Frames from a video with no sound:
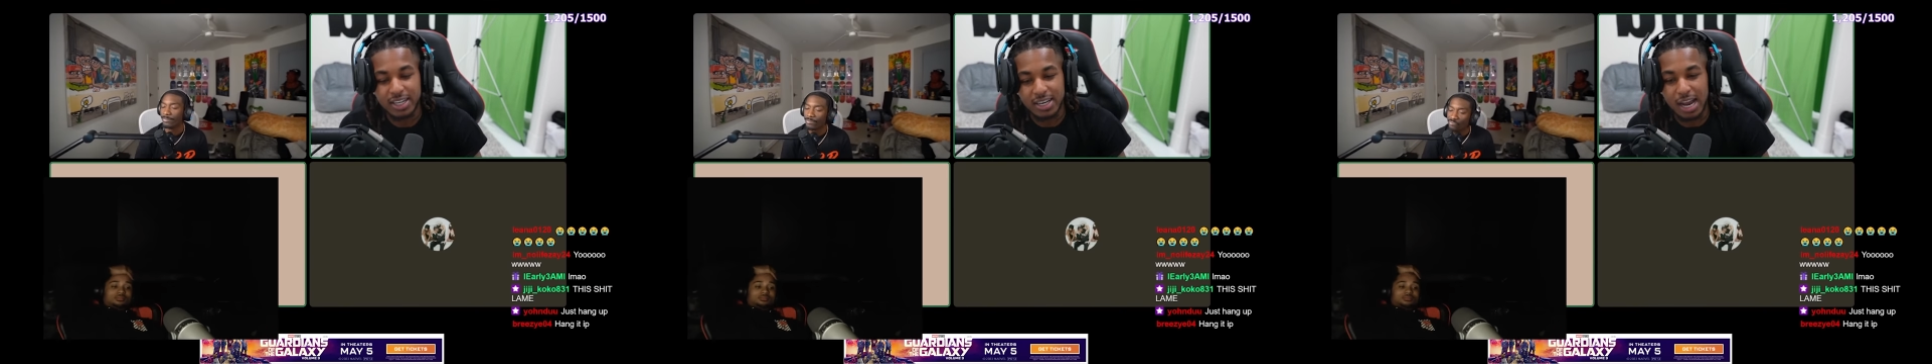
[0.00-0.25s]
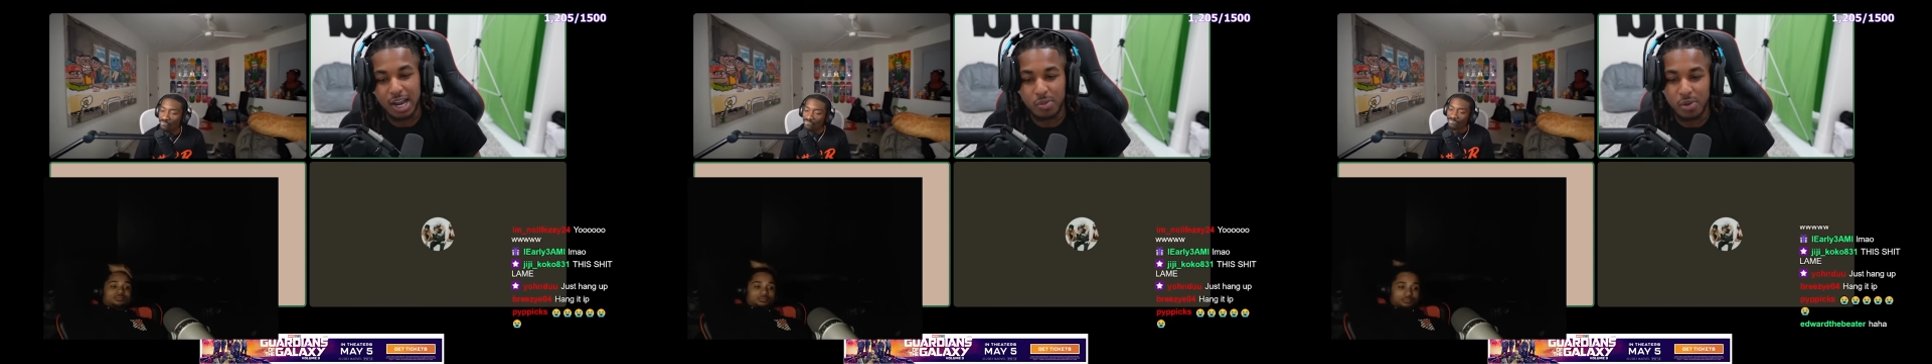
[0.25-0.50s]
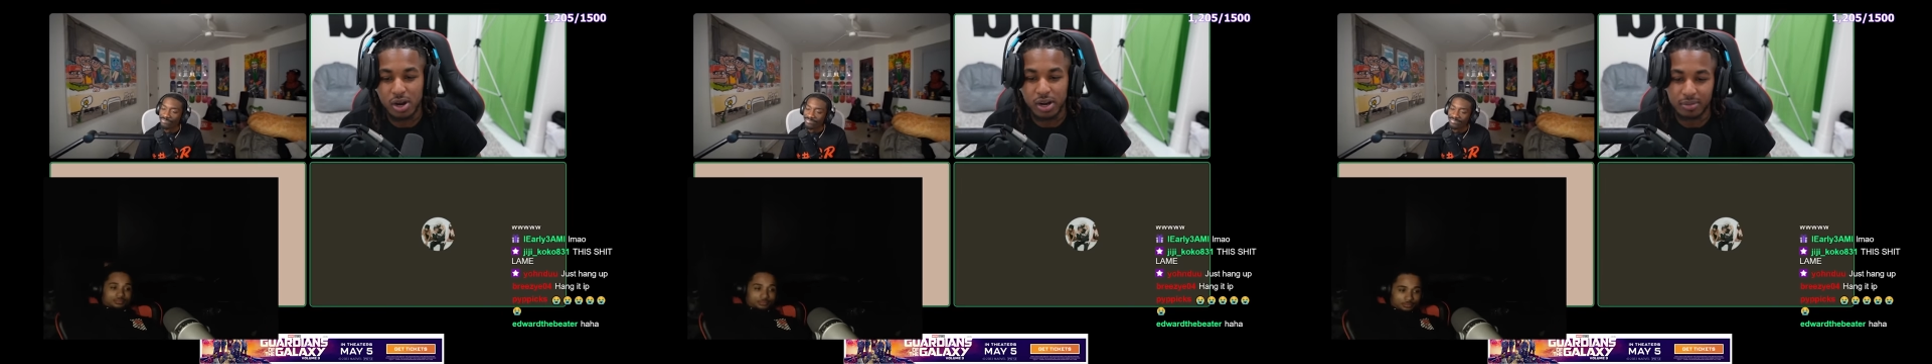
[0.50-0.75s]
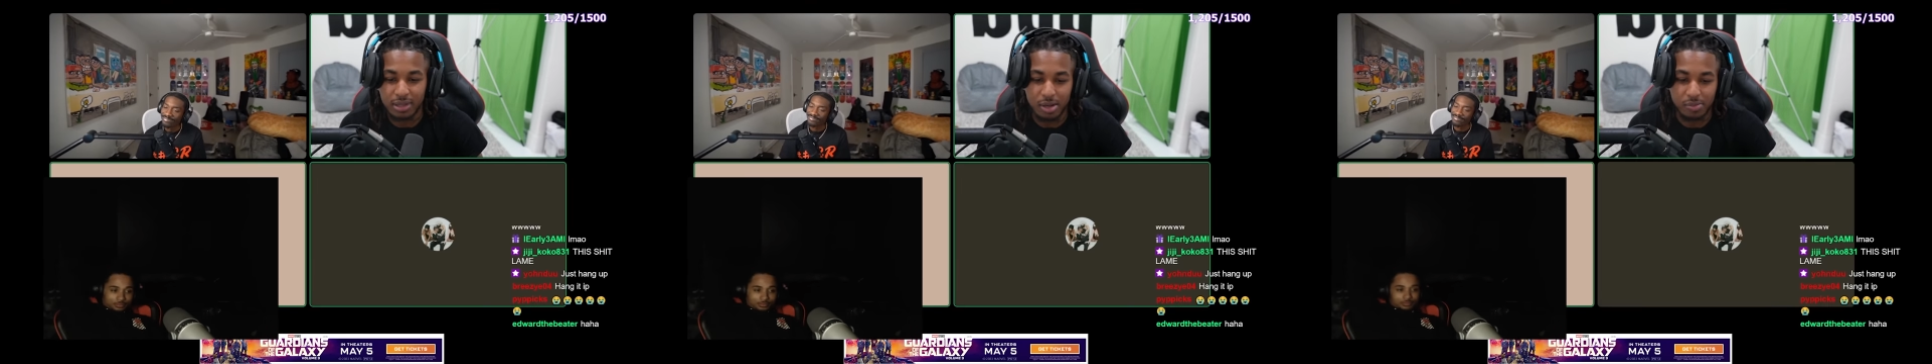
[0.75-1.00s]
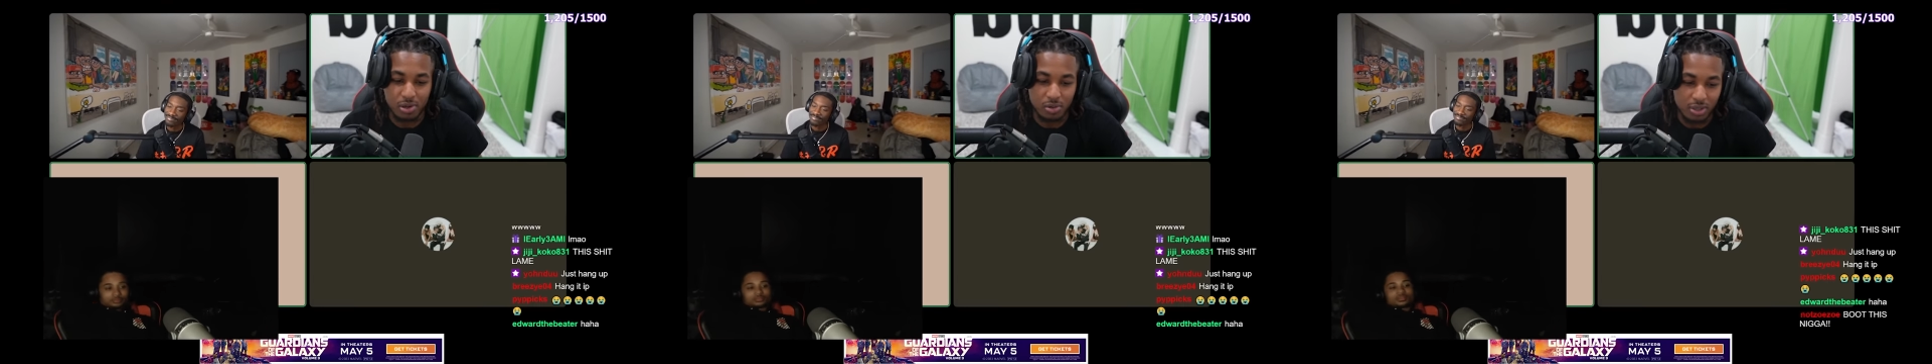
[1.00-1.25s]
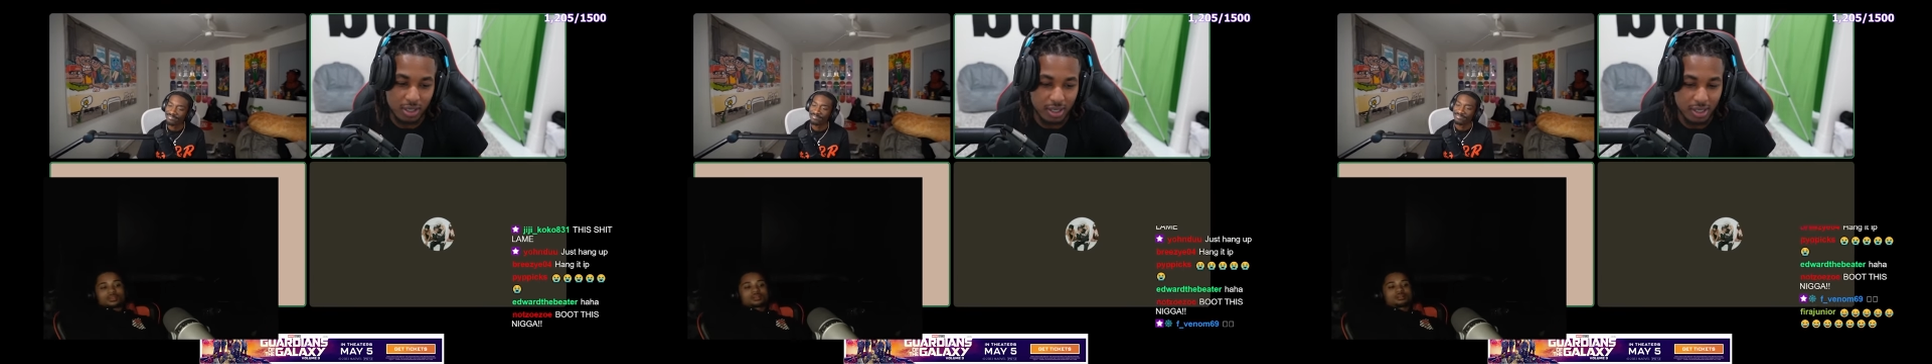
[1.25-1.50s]
Didn't I come on here and be like, bro,
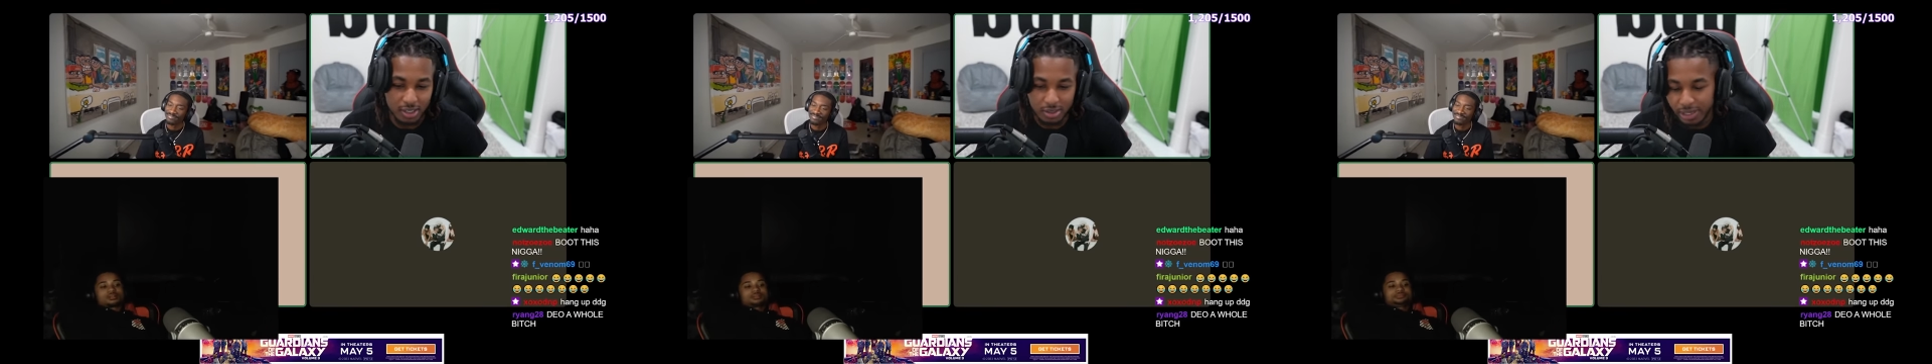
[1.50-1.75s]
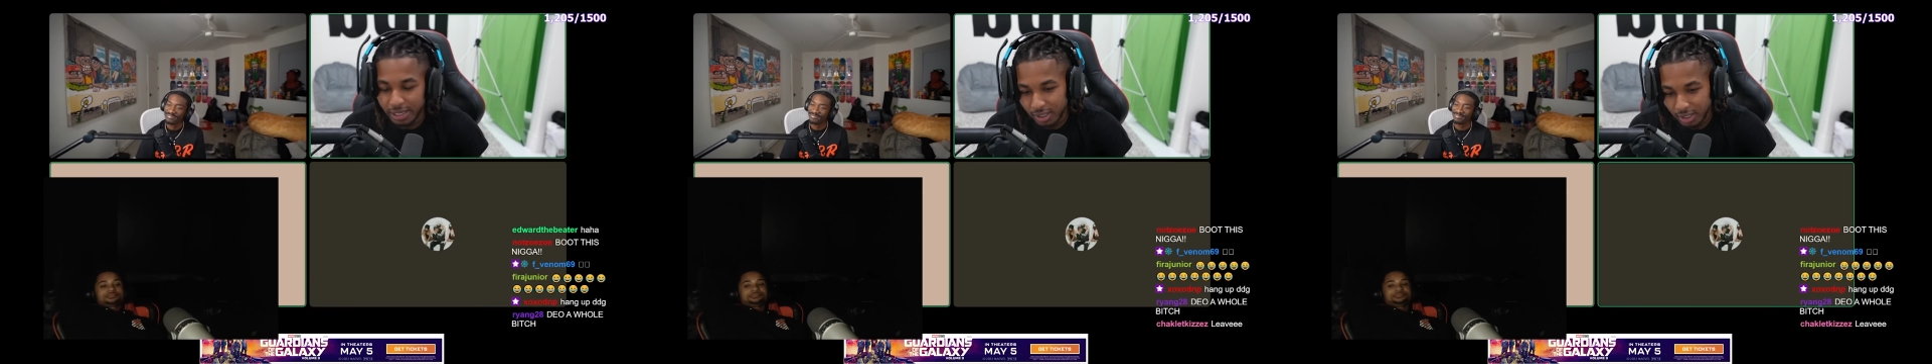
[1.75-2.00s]
what it is, man?